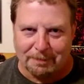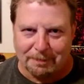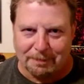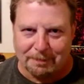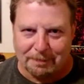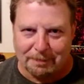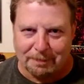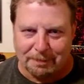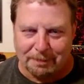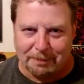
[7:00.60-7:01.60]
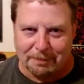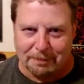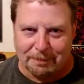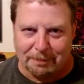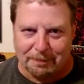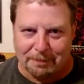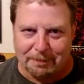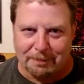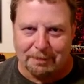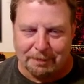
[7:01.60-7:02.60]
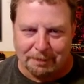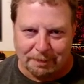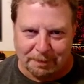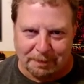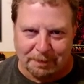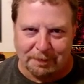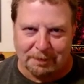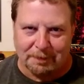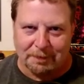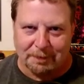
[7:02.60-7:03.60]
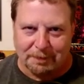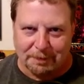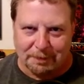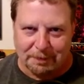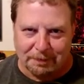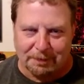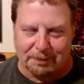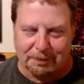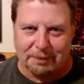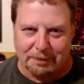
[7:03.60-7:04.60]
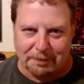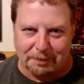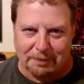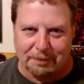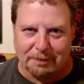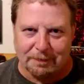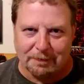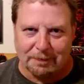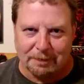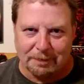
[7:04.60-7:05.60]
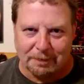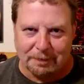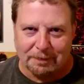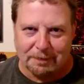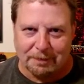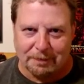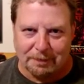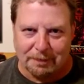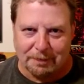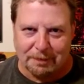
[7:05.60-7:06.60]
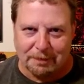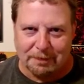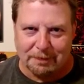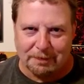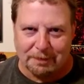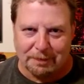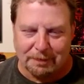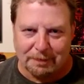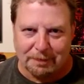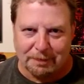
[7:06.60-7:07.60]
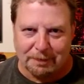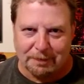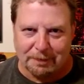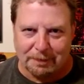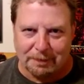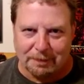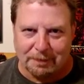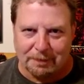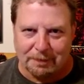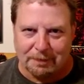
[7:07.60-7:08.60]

(not speaking)